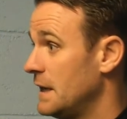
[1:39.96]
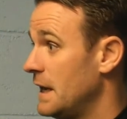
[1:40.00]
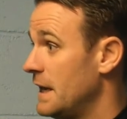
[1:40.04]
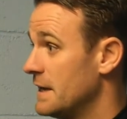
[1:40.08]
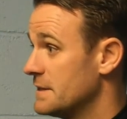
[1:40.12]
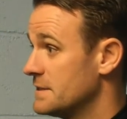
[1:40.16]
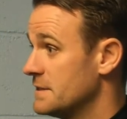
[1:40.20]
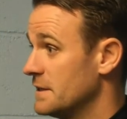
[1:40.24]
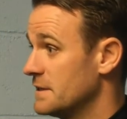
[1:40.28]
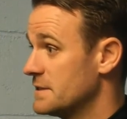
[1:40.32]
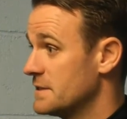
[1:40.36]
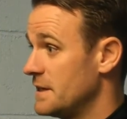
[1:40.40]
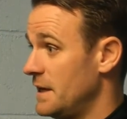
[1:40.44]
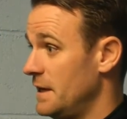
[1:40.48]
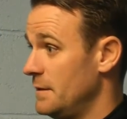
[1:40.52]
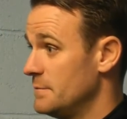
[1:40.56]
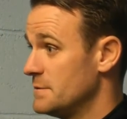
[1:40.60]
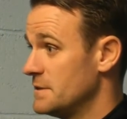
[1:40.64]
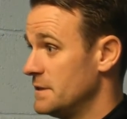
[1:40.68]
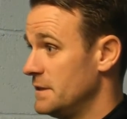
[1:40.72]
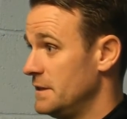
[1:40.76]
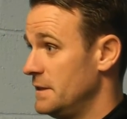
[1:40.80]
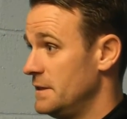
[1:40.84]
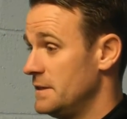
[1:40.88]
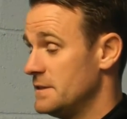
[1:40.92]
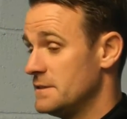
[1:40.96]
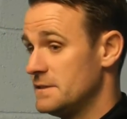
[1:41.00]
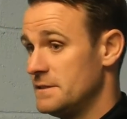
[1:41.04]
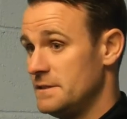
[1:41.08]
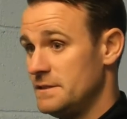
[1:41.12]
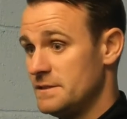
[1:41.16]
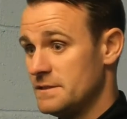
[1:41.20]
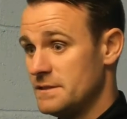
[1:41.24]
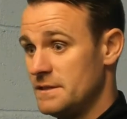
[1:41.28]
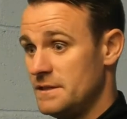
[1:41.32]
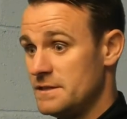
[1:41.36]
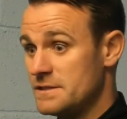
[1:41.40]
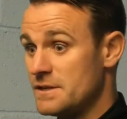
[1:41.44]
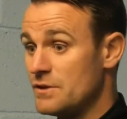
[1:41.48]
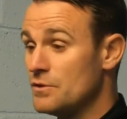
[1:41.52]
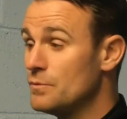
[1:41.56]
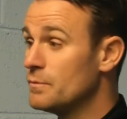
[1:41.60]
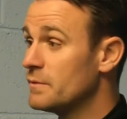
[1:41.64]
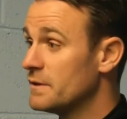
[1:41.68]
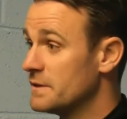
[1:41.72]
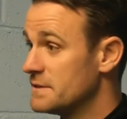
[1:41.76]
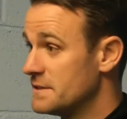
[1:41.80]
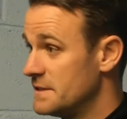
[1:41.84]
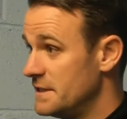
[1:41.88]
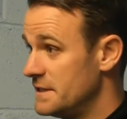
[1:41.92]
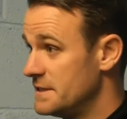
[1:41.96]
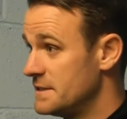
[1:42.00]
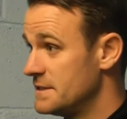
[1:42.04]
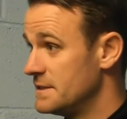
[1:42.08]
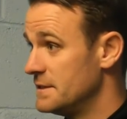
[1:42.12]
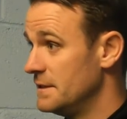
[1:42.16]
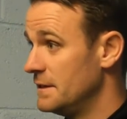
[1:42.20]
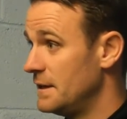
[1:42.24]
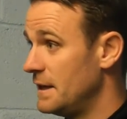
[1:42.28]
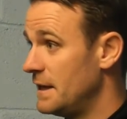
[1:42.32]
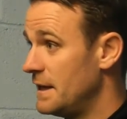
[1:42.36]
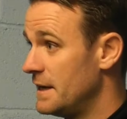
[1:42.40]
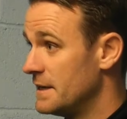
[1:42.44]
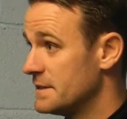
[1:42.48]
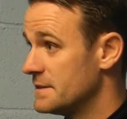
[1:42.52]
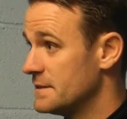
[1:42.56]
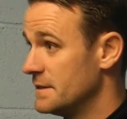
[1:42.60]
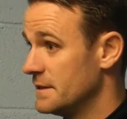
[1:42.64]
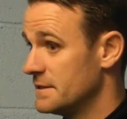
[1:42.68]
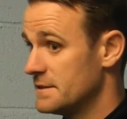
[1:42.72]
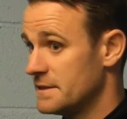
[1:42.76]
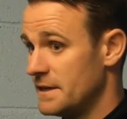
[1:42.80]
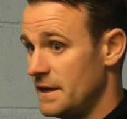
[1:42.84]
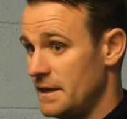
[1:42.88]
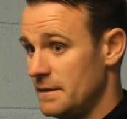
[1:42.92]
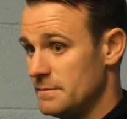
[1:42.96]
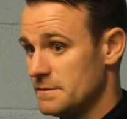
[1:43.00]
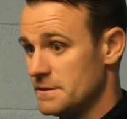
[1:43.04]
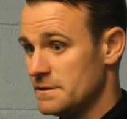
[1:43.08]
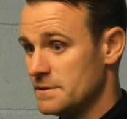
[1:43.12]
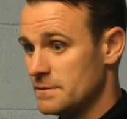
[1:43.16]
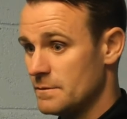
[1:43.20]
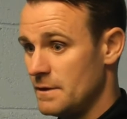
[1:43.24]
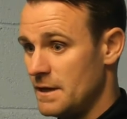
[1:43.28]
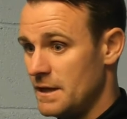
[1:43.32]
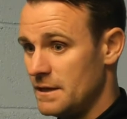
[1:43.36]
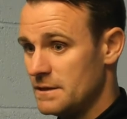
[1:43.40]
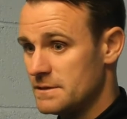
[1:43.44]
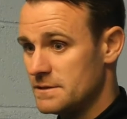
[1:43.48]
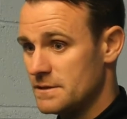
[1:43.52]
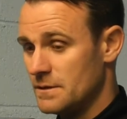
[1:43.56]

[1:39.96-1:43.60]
the last six games. Yeah, is. He's, he's a number of assists in the last six games as well.